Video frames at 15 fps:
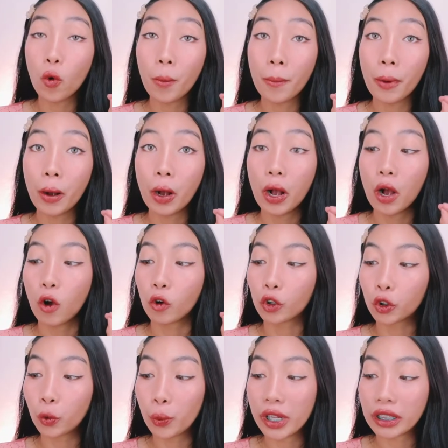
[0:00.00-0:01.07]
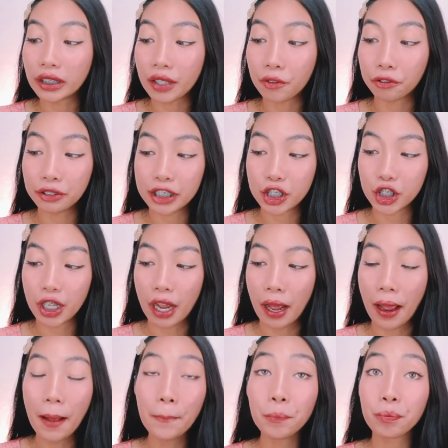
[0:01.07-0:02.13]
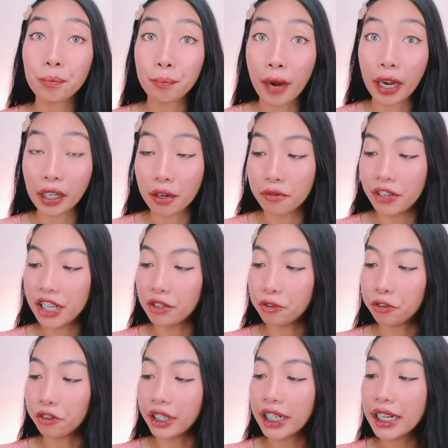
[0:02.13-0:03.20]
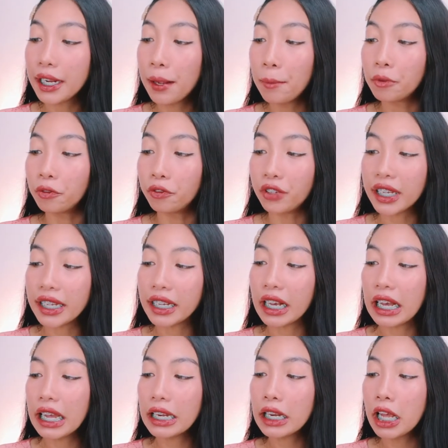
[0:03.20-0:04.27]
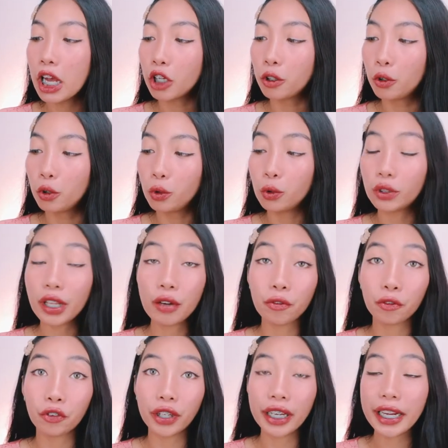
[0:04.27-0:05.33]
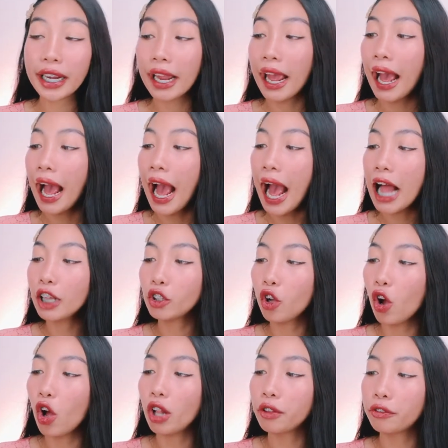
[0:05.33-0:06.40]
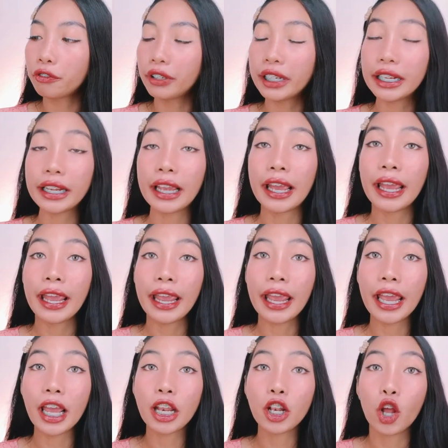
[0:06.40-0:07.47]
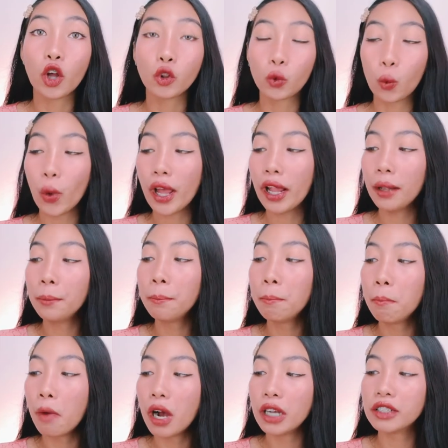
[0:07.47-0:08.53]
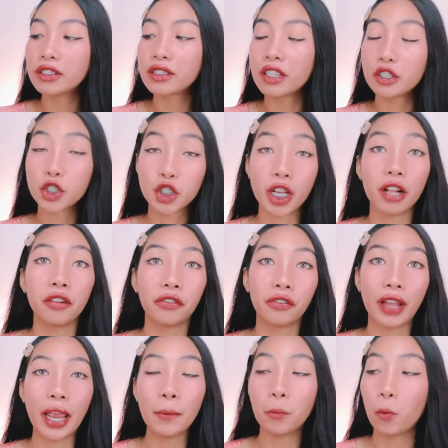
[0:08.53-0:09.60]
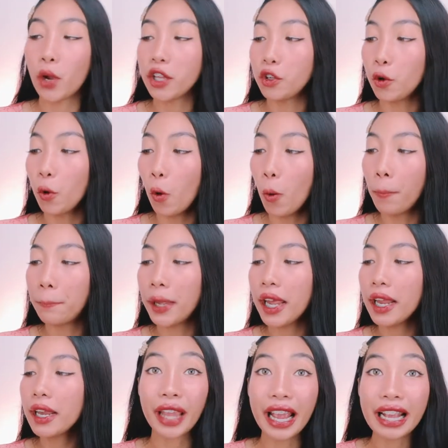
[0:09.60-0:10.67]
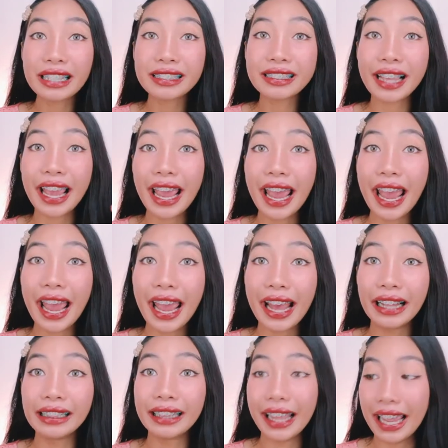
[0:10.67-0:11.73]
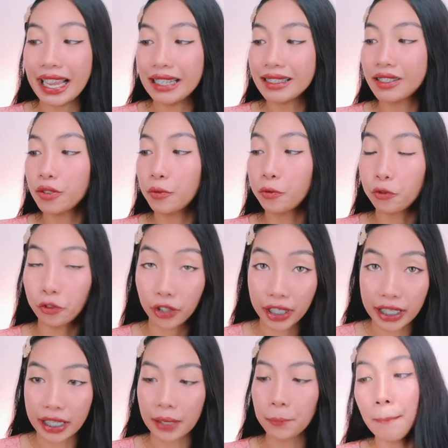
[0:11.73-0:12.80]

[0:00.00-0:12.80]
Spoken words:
kung cruelty-free siya, paraben-free, vegan, gluten-free, alcohol-free, and 12 months shelf life when you open, SLS-free.